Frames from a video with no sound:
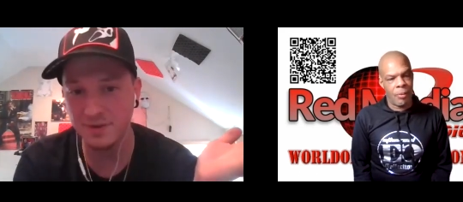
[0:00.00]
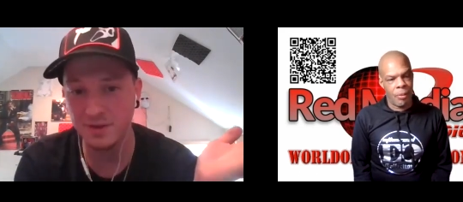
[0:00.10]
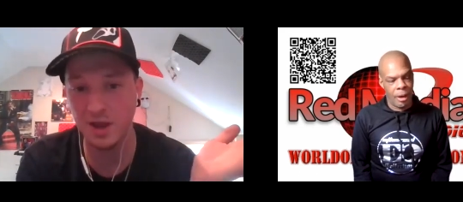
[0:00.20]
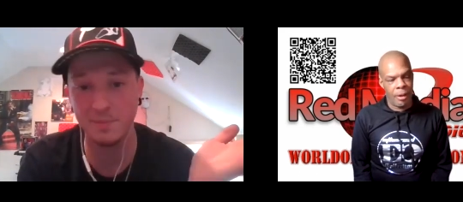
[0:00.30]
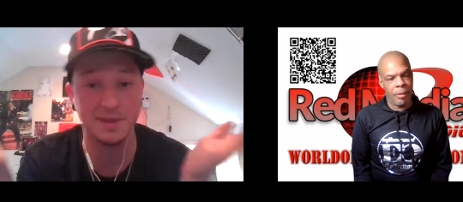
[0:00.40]

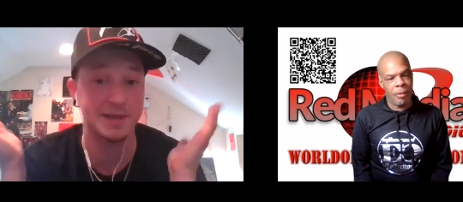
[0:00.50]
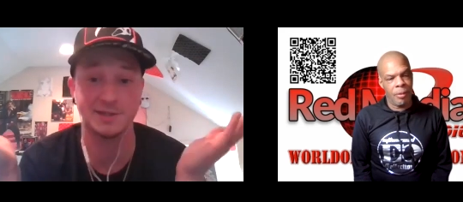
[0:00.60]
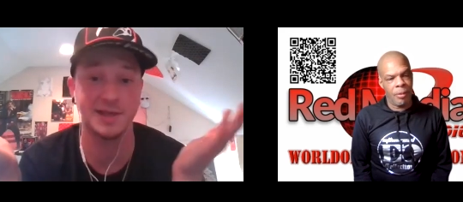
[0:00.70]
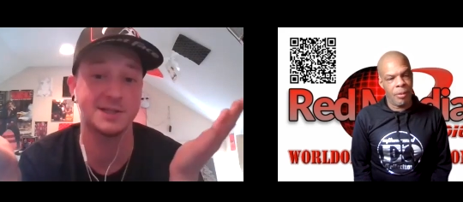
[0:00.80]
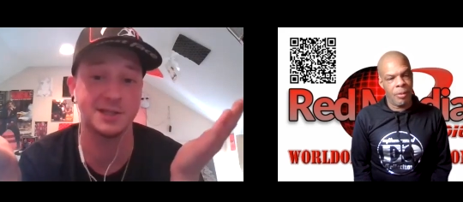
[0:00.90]
Speaker 1: You know what I mean? That's
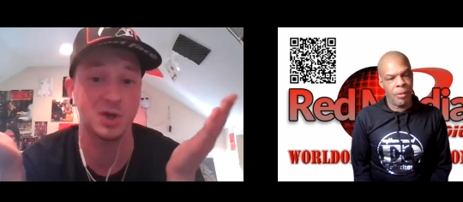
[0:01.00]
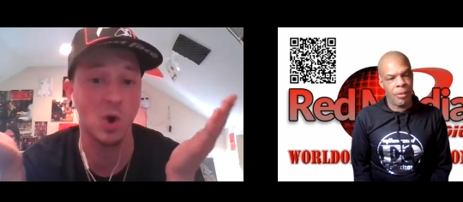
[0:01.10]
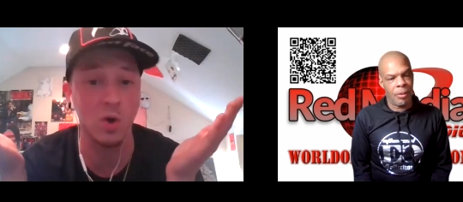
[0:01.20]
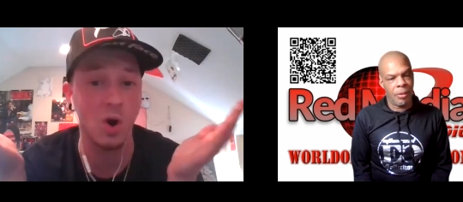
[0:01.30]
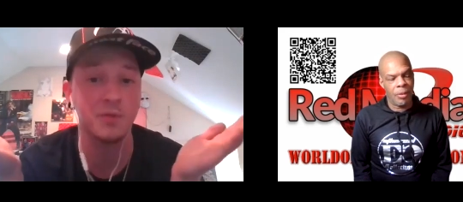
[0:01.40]
that's the
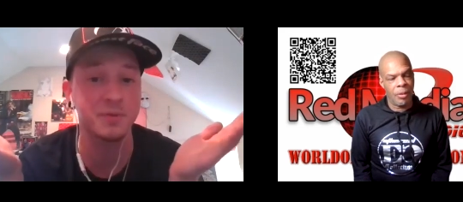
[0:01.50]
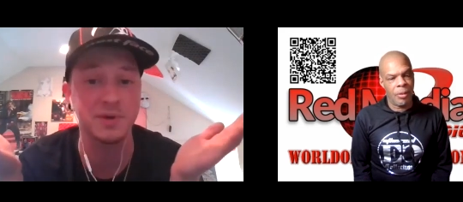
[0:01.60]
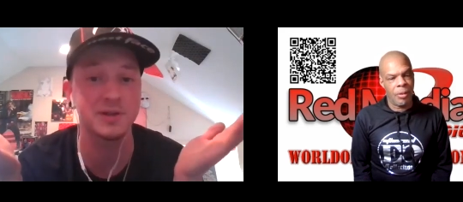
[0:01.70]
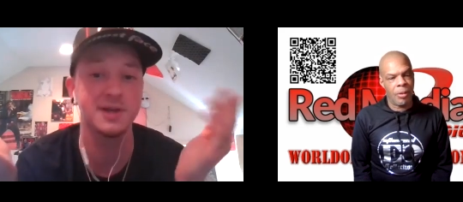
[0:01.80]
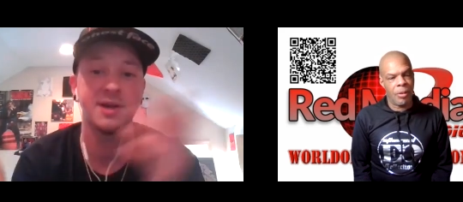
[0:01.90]
goal
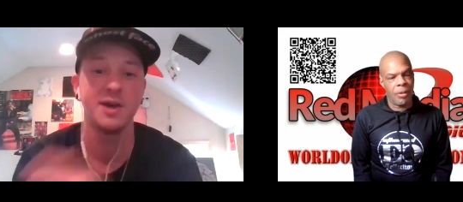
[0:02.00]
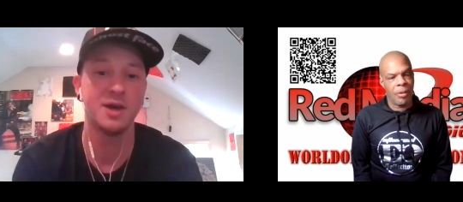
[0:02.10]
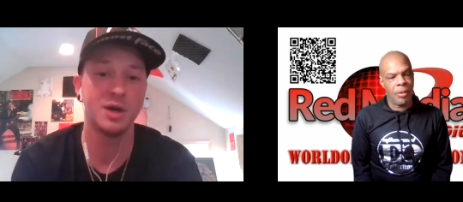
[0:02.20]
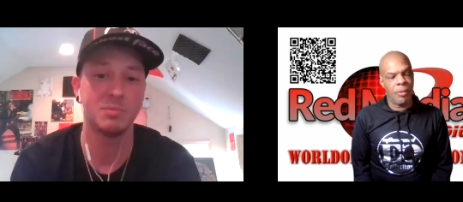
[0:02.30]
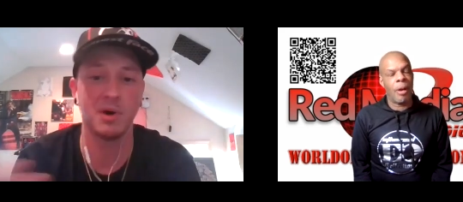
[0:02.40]
ultimately.
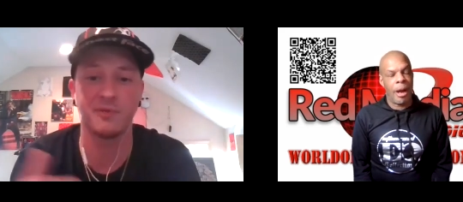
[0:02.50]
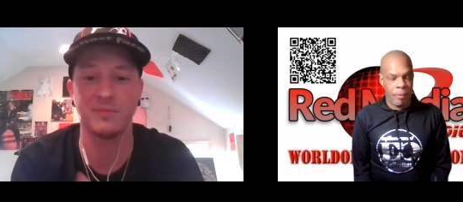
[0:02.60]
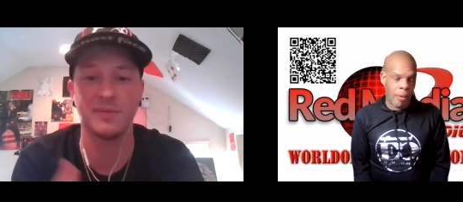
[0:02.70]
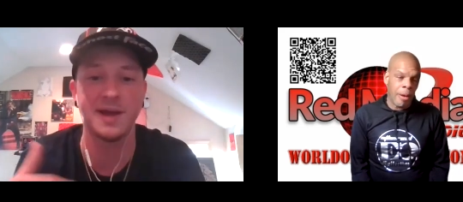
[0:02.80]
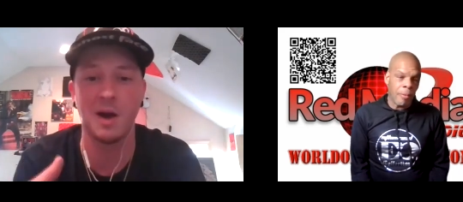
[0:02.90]
But for right,
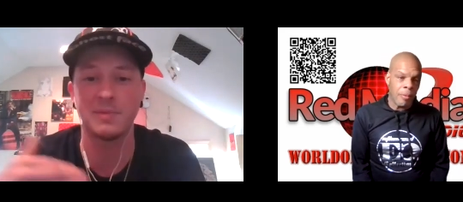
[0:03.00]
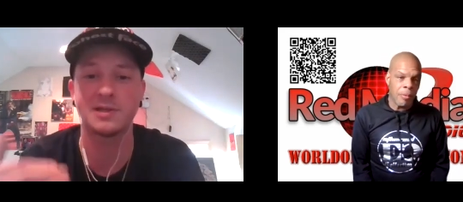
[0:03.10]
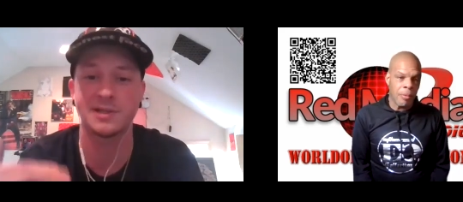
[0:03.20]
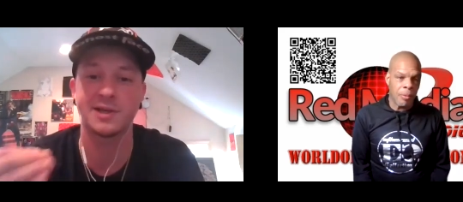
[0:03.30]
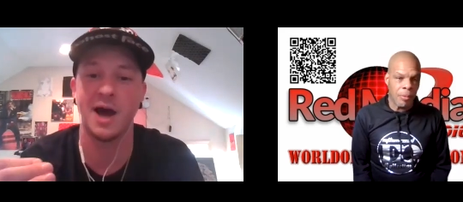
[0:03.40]
me, I'll be
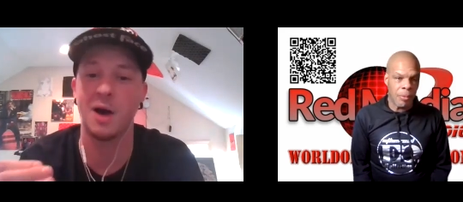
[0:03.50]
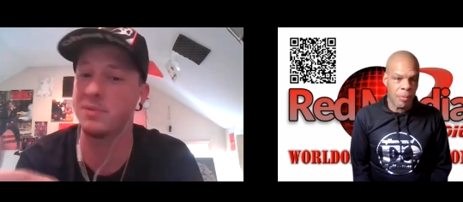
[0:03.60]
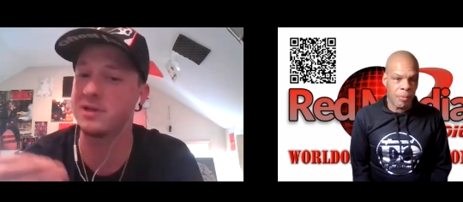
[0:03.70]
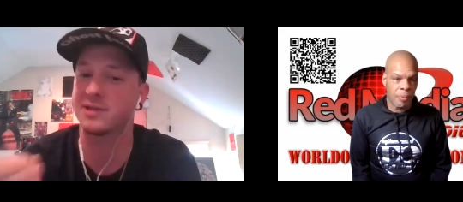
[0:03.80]
I'll be